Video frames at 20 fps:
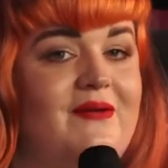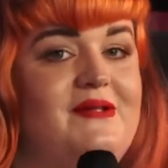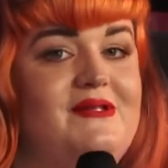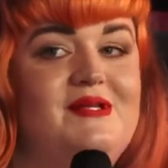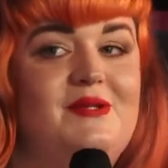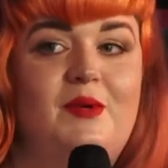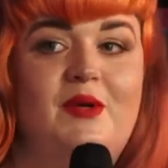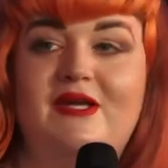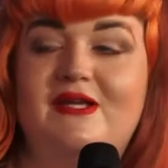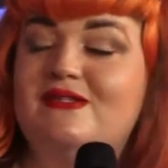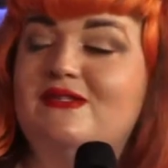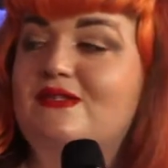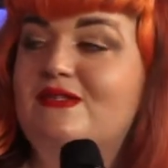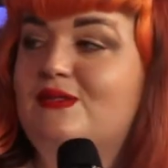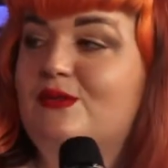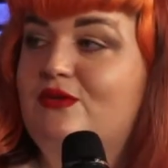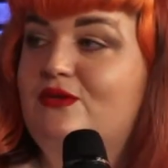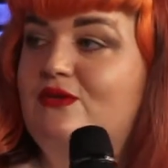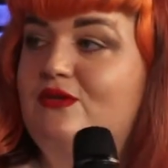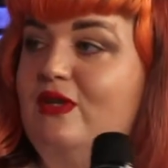It's amazing,
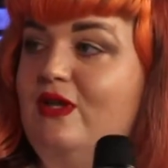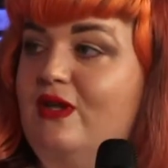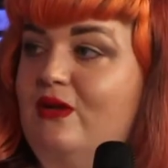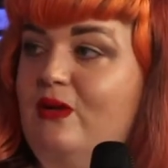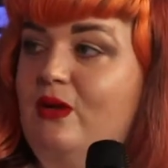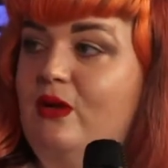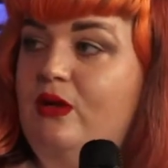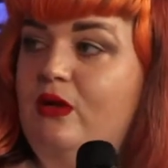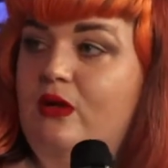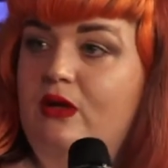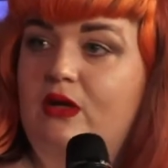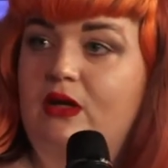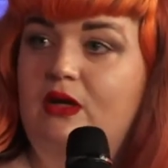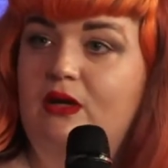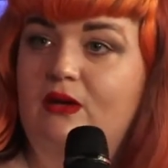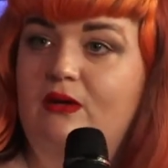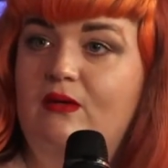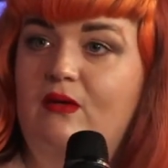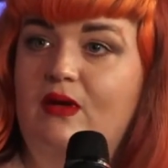especially here.